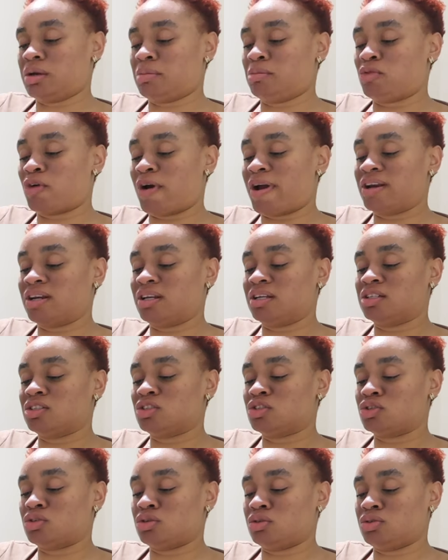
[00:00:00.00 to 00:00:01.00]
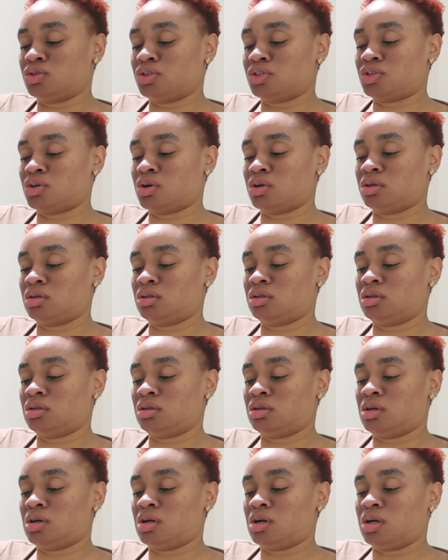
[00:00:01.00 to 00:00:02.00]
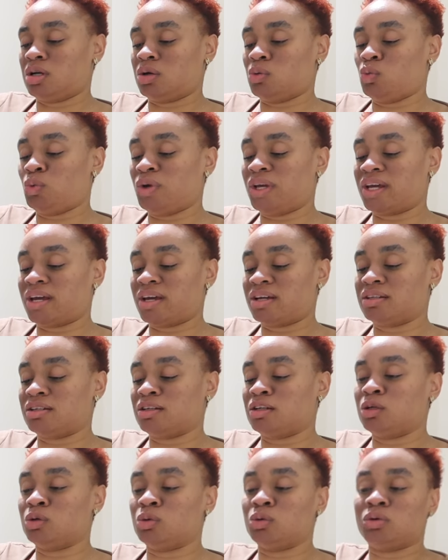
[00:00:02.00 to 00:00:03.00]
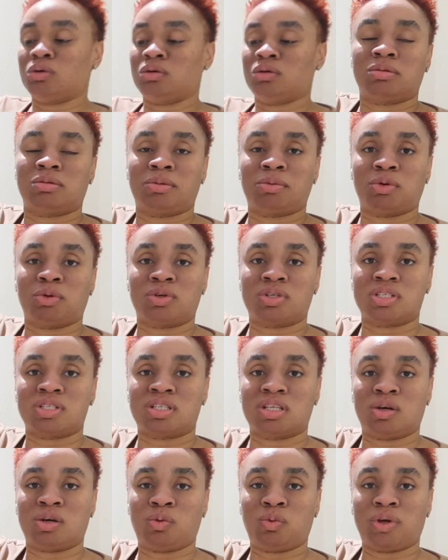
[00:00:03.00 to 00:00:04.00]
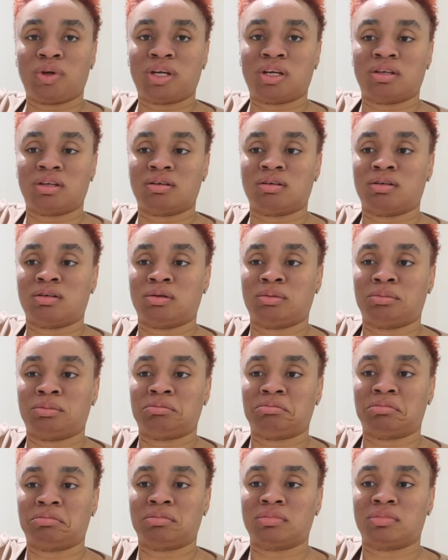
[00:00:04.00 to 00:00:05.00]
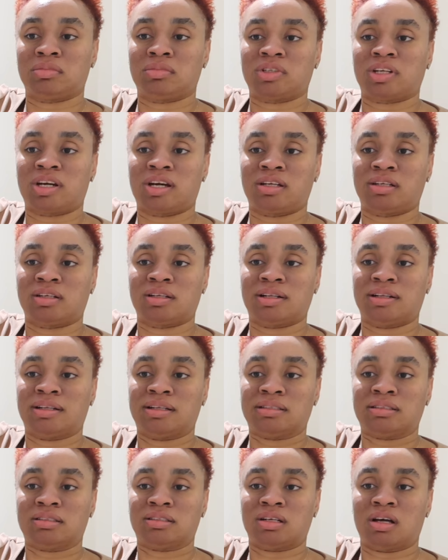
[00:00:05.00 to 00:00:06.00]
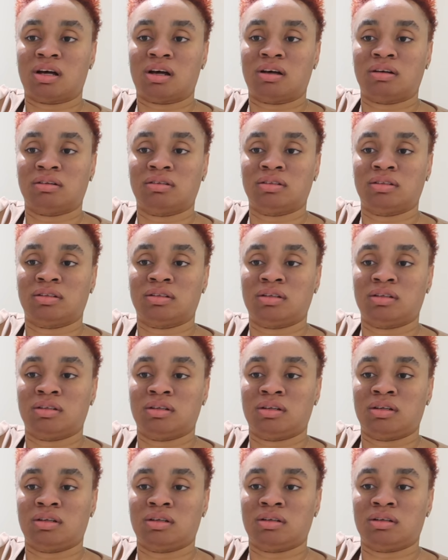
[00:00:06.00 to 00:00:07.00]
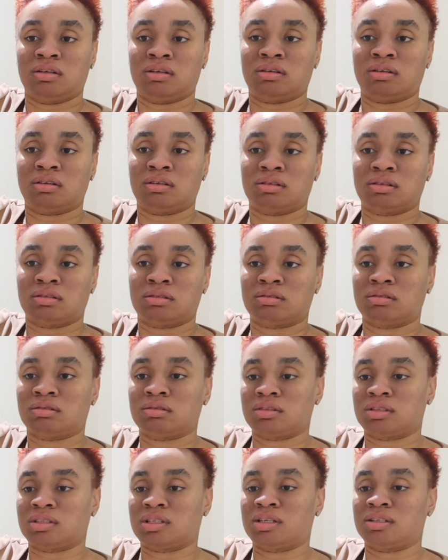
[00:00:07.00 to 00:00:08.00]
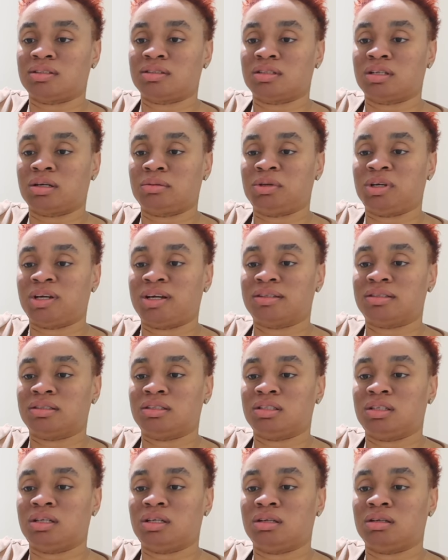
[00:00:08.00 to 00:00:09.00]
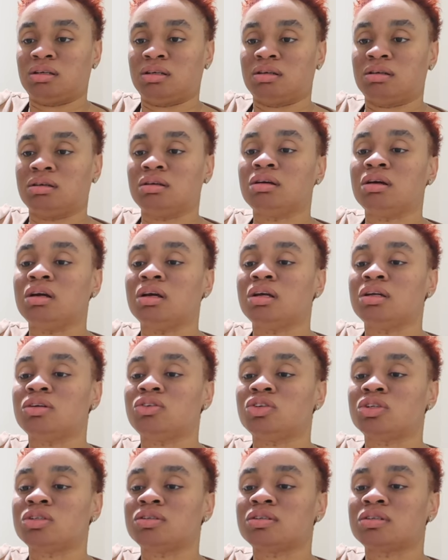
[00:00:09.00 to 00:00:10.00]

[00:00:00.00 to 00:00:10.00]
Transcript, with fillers: brightening solution weekend glow maybe once a week um kind of cleanser it's cleanser the anti-aging